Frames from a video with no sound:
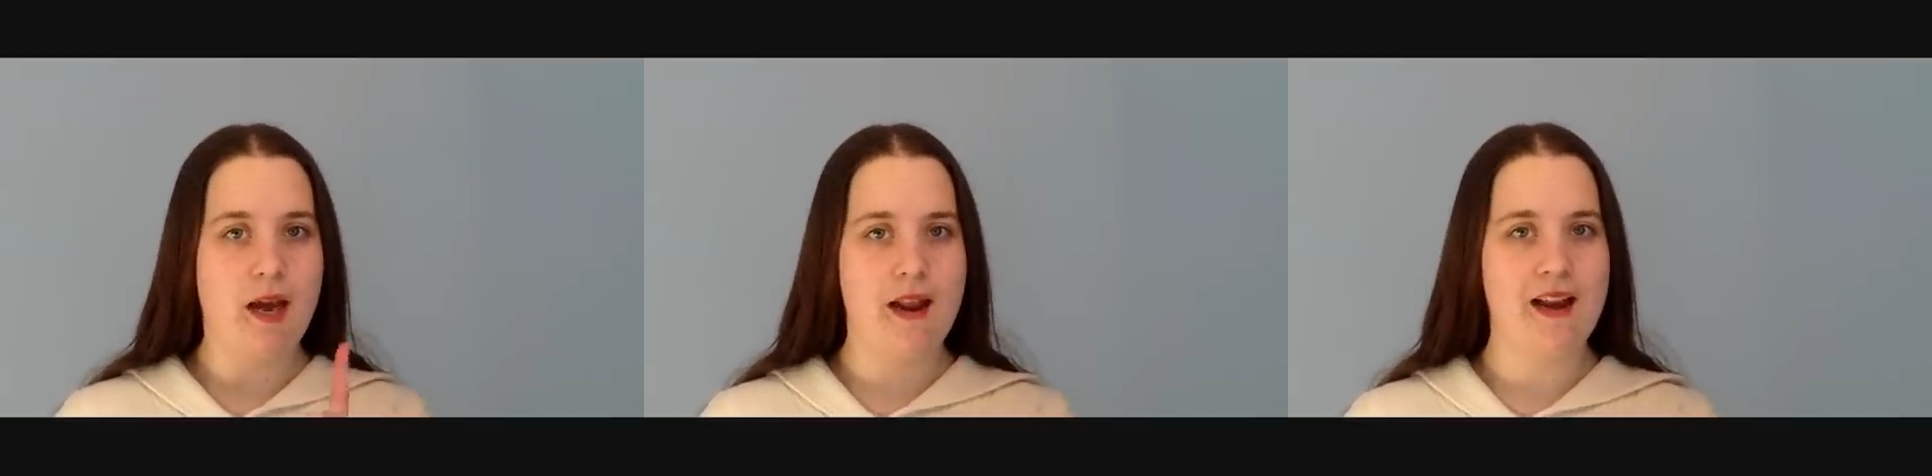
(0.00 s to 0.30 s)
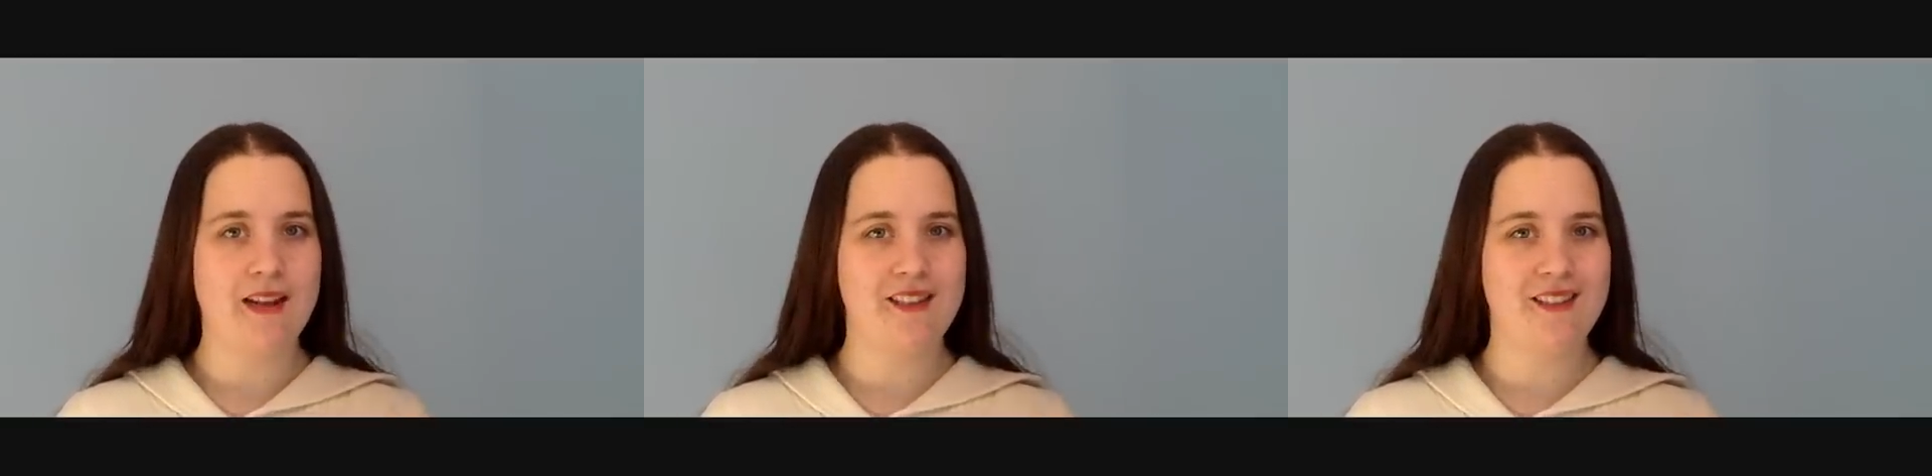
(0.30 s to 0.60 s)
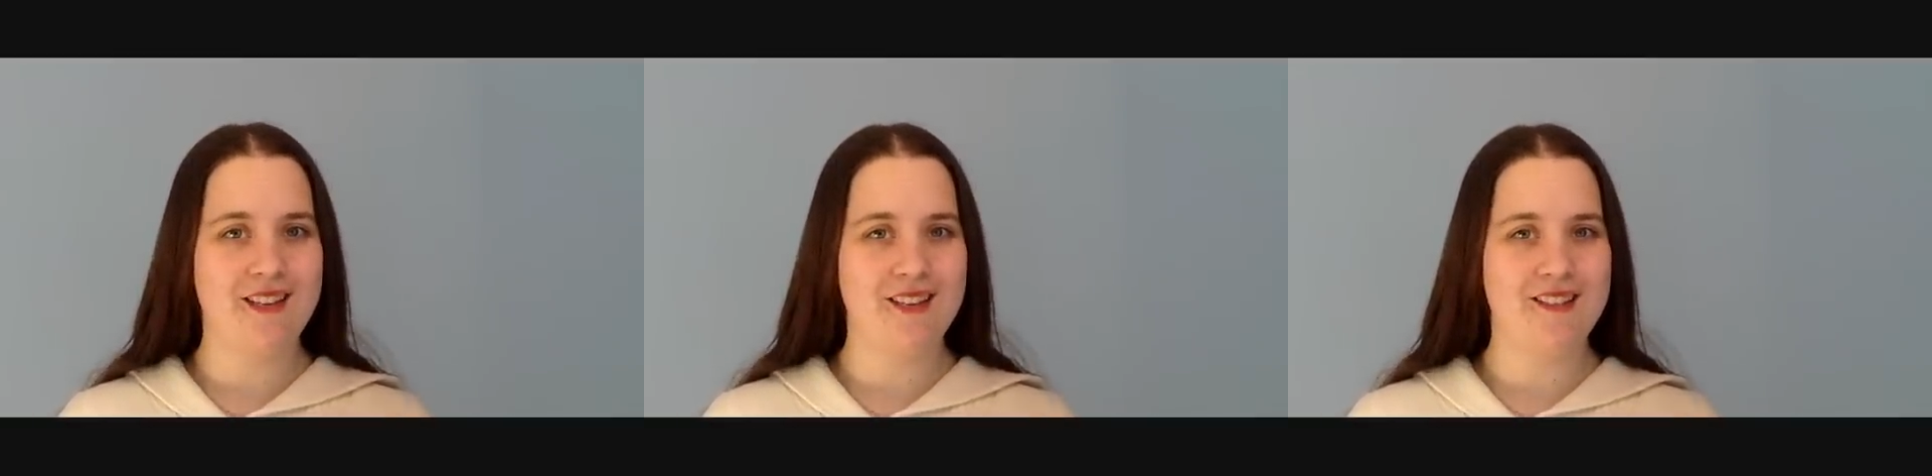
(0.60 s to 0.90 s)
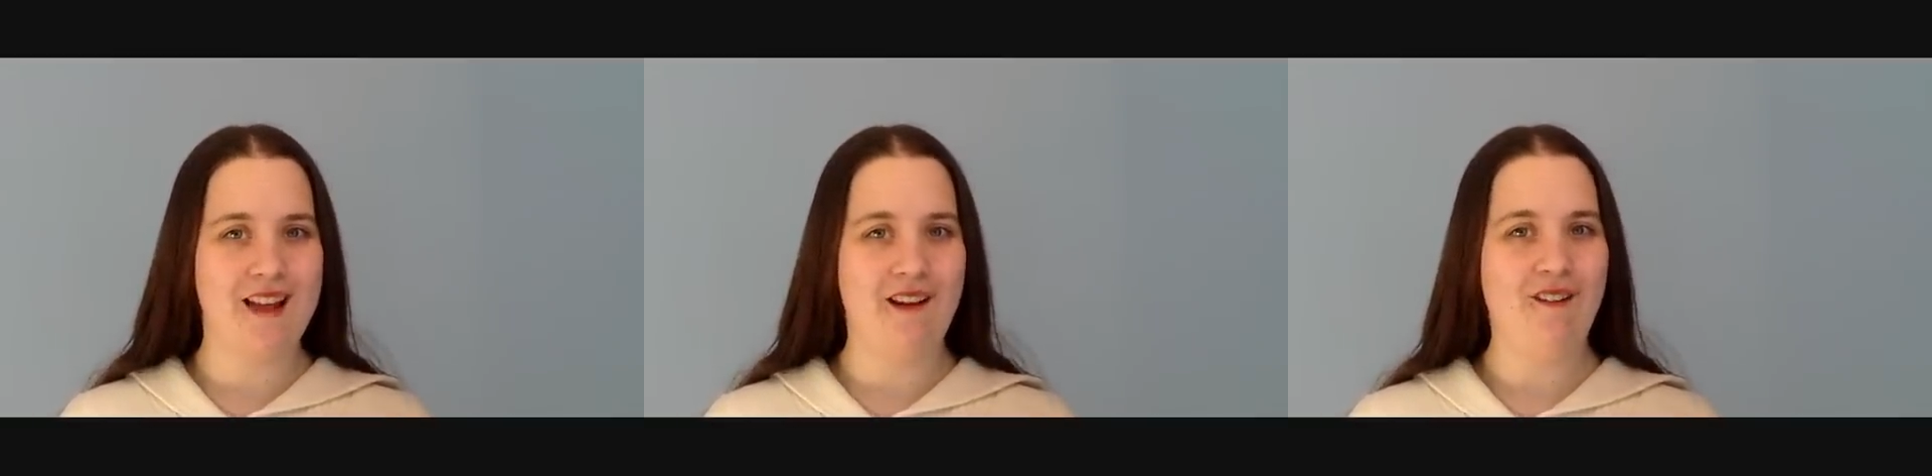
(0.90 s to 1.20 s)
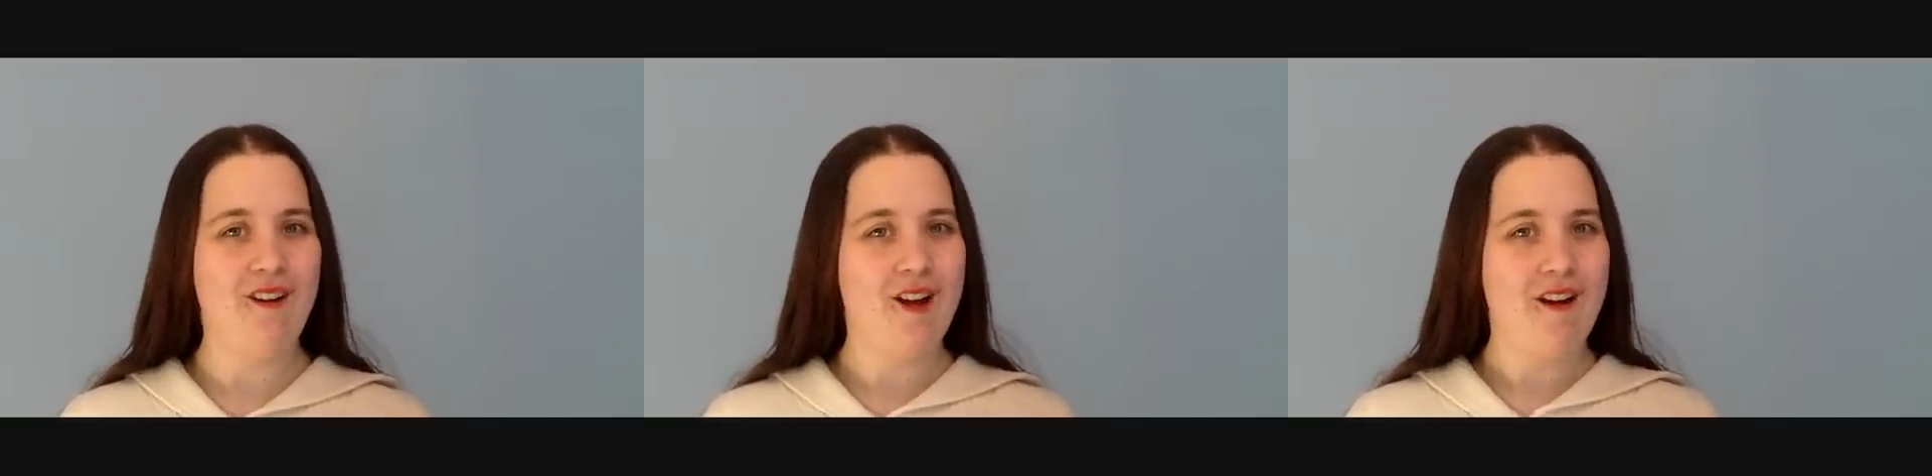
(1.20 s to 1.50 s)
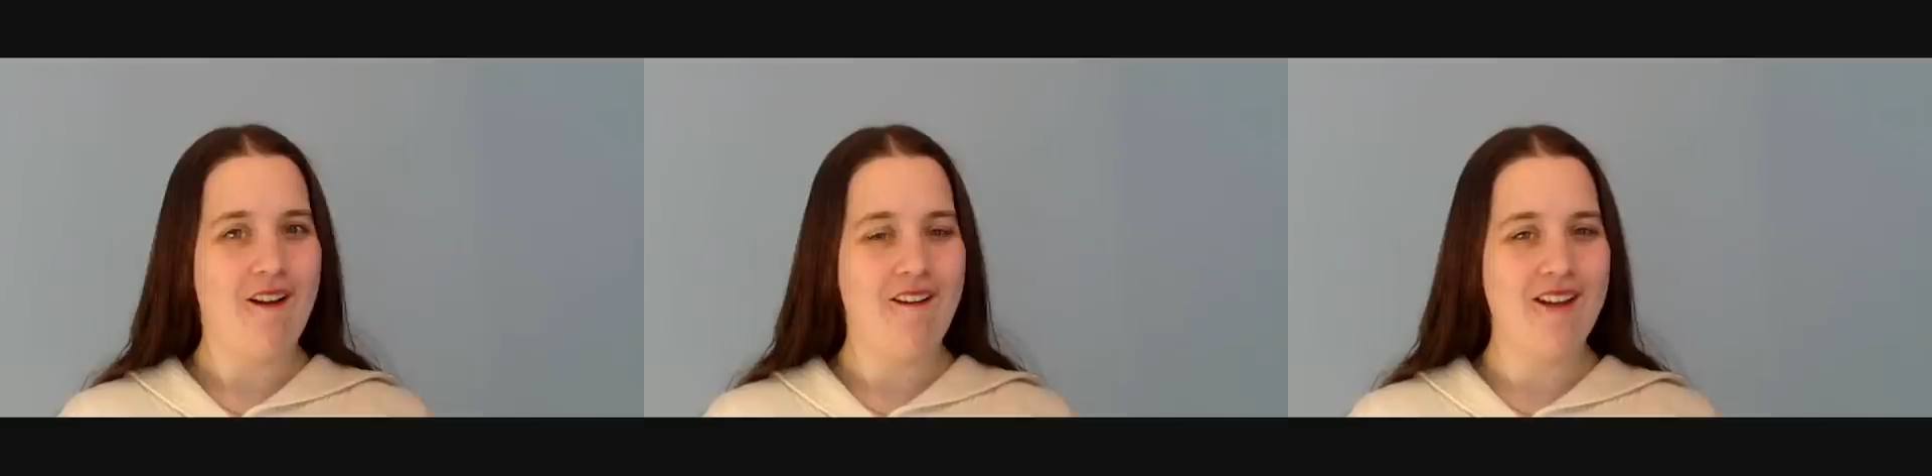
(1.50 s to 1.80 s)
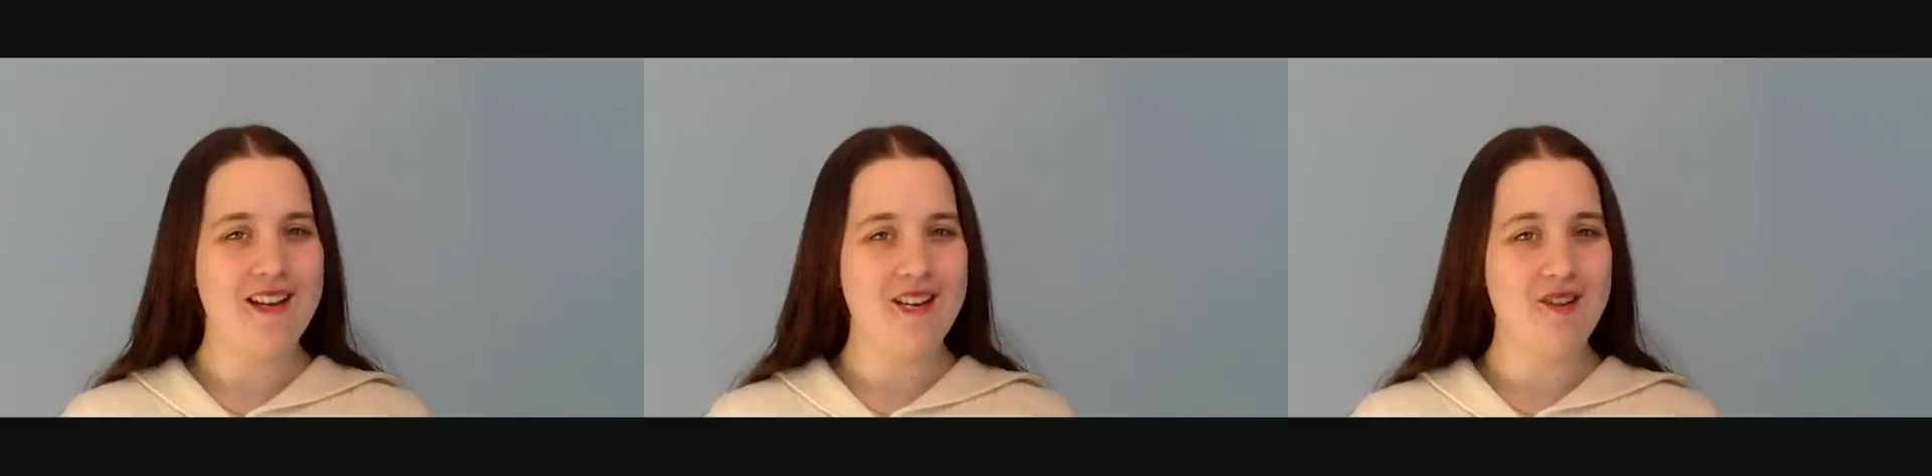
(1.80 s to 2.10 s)
and as it turns out
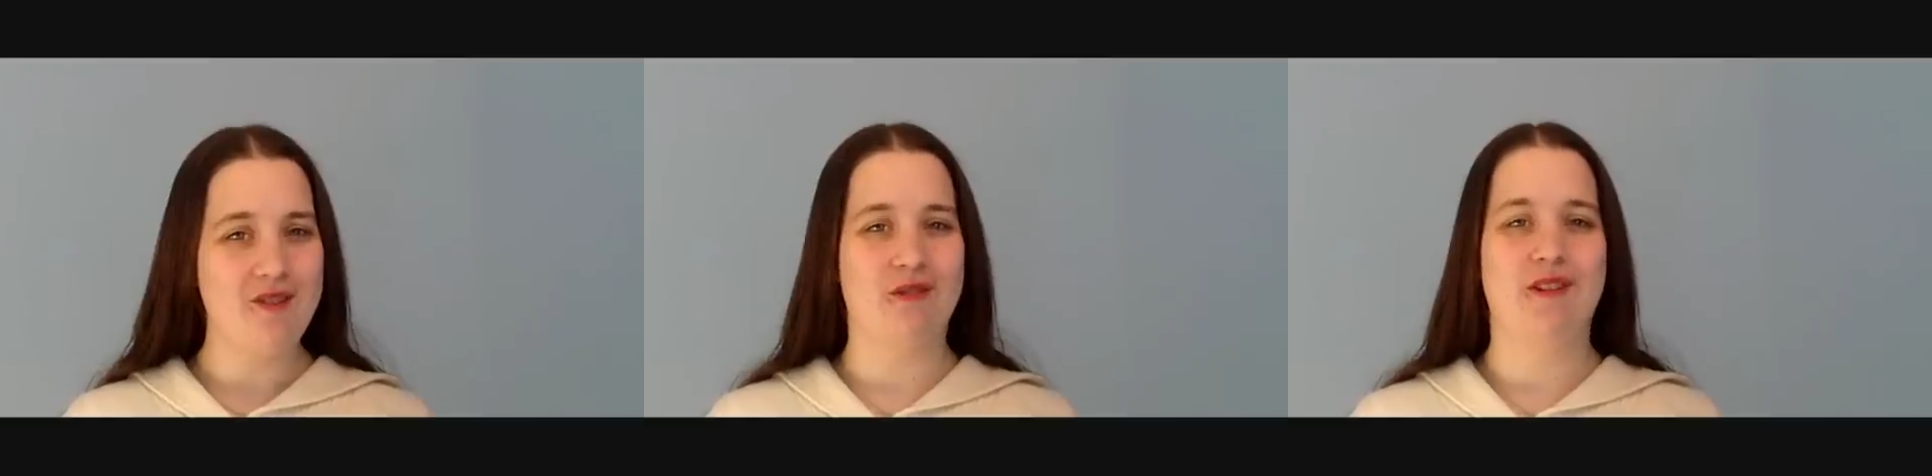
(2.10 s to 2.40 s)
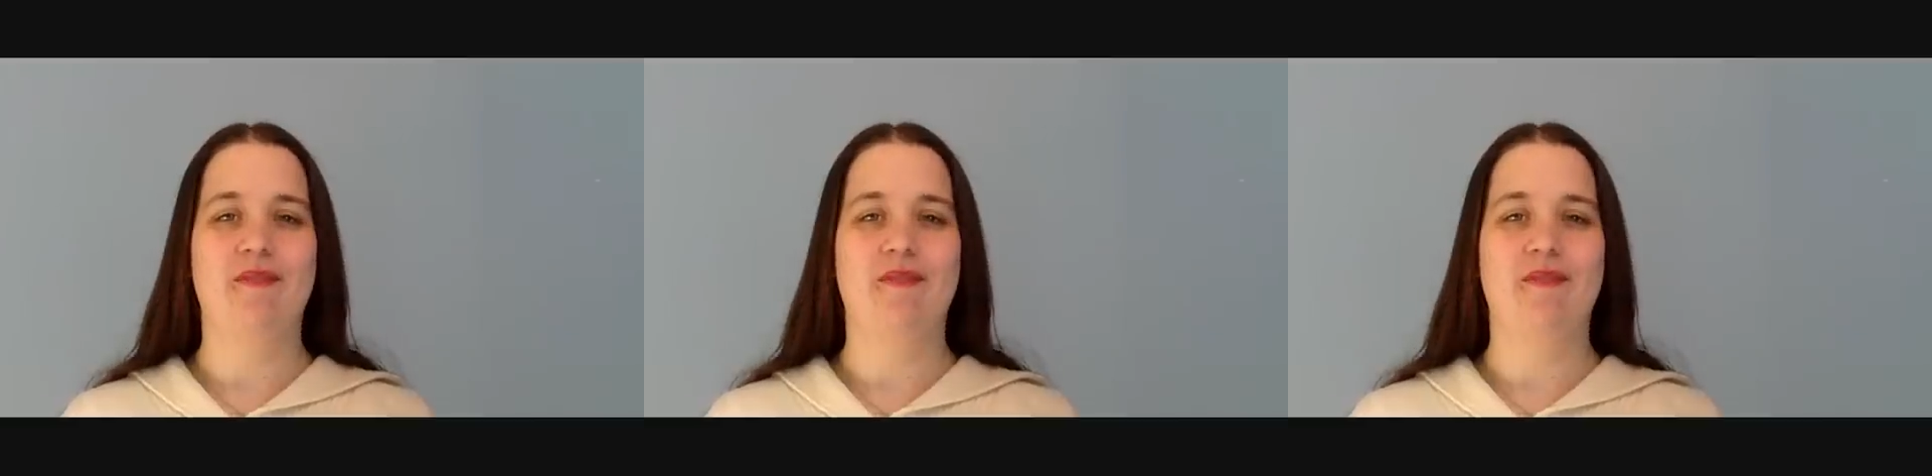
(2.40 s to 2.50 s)
I do.